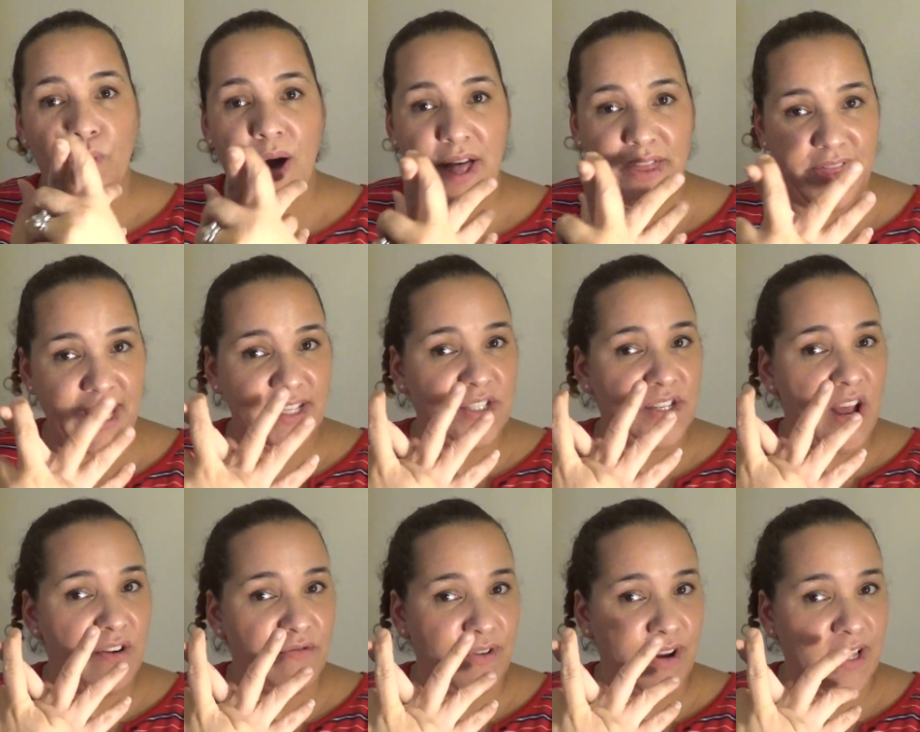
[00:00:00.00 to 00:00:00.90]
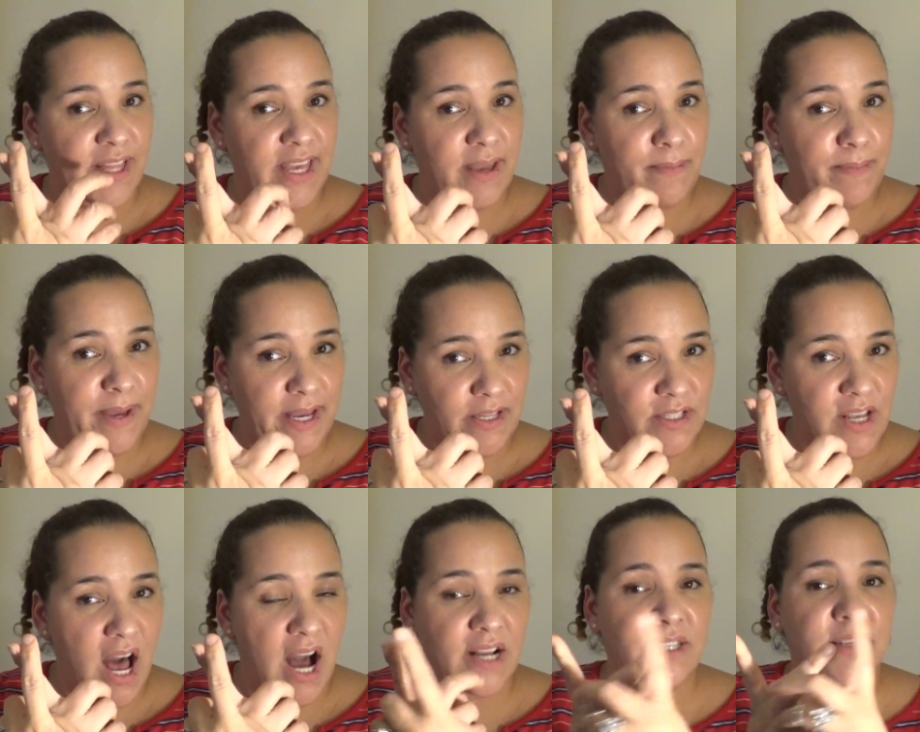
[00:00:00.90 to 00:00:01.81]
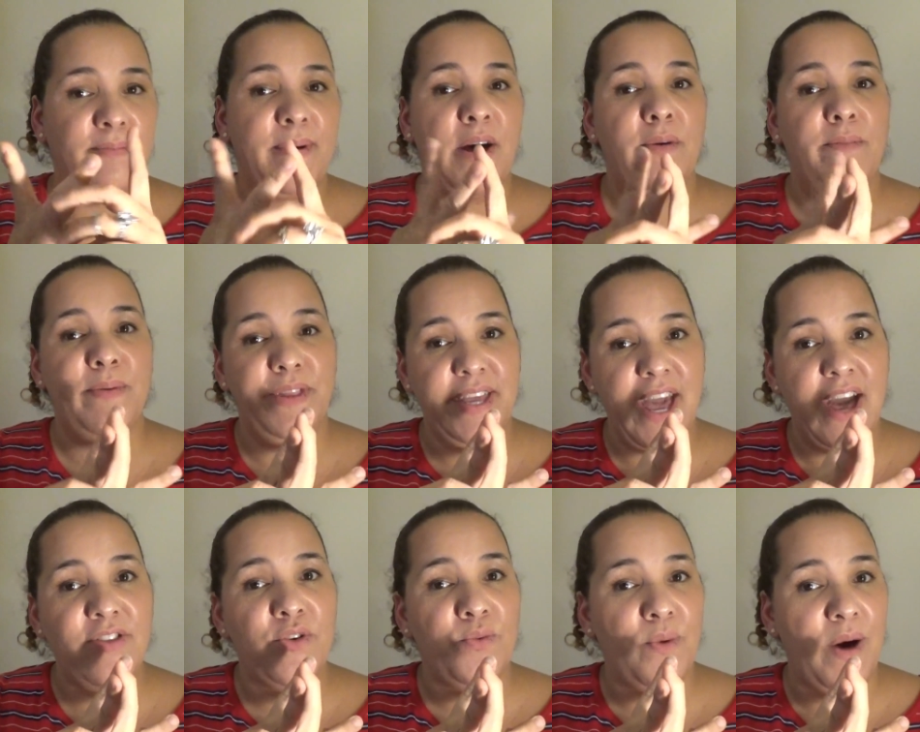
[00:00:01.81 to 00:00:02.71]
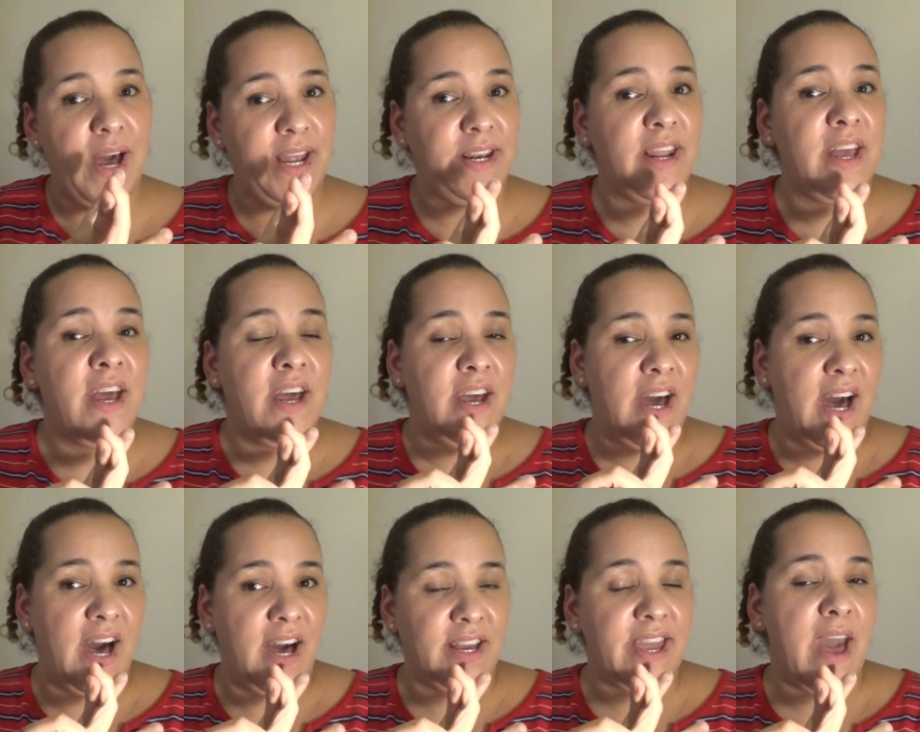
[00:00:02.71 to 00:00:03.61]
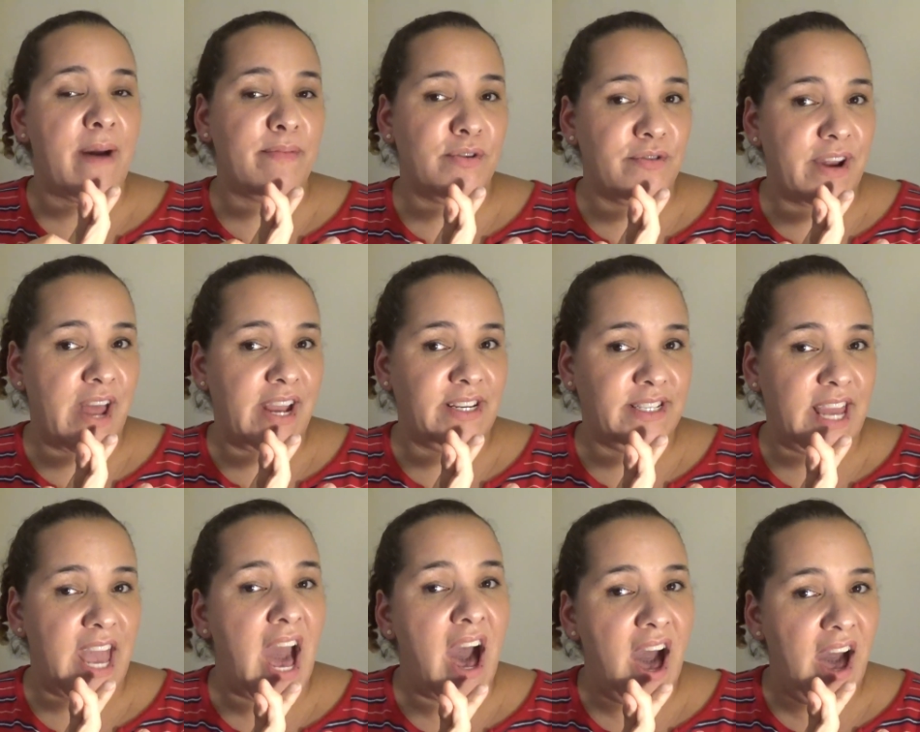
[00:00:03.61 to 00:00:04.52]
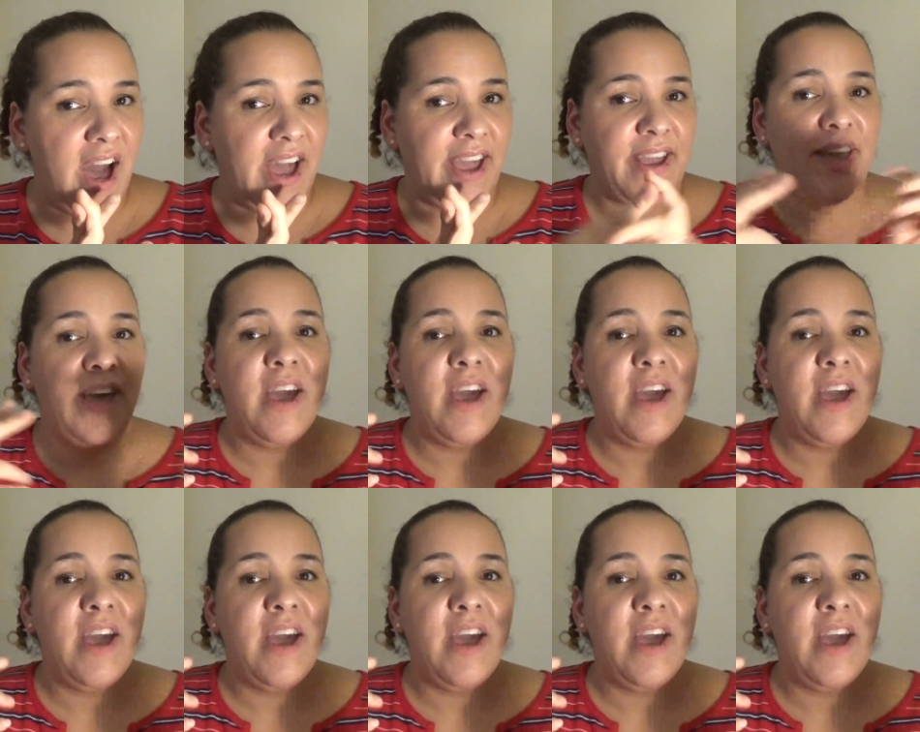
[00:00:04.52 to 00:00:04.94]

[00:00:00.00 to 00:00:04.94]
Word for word: one that's not really being talked about, but the other one, uh, Kepler ninety i,